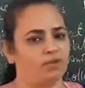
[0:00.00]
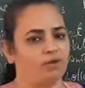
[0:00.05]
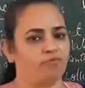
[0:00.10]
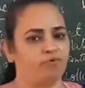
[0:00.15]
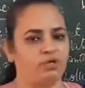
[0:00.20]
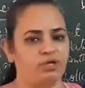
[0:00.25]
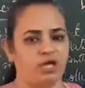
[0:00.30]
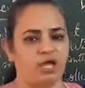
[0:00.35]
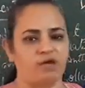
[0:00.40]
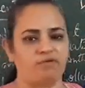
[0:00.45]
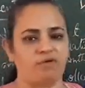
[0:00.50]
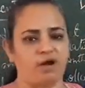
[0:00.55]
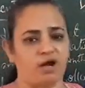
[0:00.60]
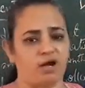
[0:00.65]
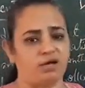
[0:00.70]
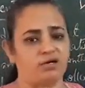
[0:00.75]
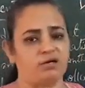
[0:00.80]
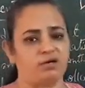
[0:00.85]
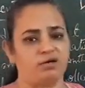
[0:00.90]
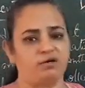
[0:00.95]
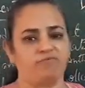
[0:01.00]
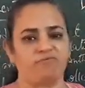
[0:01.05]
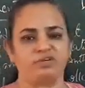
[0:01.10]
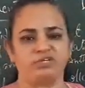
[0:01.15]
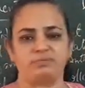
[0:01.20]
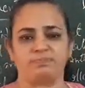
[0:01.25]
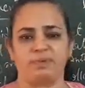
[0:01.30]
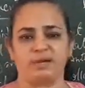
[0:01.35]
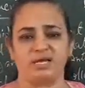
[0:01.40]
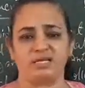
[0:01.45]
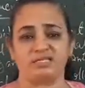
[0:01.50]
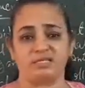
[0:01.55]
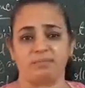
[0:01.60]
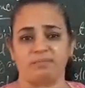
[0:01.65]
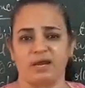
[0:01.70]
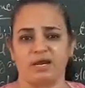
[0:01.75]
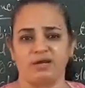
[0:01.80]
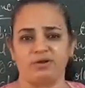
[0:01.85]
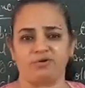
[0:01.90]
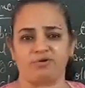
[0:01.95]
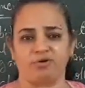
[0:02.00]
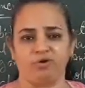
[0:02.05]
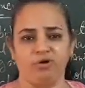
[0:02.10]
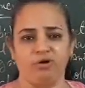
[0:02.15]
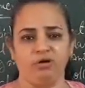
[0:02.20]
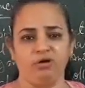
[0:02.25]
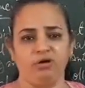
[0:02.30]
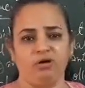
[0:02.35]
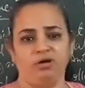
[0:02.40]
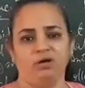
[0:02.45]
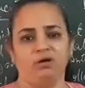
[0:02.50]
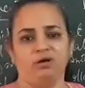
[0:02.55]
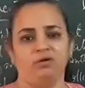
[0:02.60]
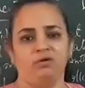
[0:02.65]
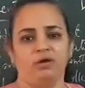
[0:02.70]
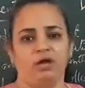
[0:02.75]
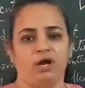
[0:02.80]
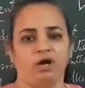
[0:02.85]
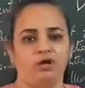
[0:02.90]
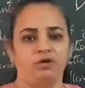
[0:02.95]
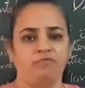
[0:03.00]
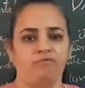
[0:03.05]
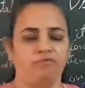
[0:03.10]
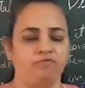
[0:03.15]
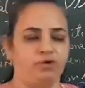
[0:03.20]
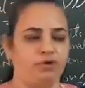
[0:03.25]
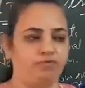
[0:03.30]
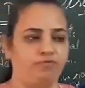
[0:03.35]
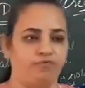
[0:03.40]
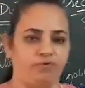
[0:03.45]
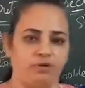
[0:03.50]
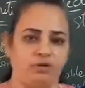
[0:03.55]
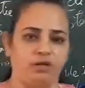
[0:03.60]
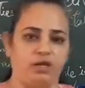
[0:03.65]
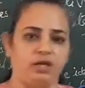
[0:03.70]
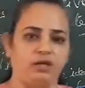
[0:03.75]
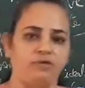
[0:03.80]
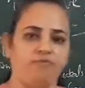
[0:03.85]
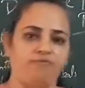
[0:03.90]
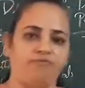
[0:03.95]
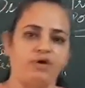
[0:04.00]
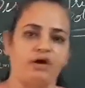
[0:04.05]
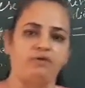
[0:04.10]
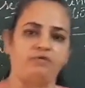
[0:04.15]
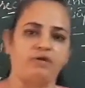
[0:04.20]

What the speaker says: we have heart which plays a main role on if our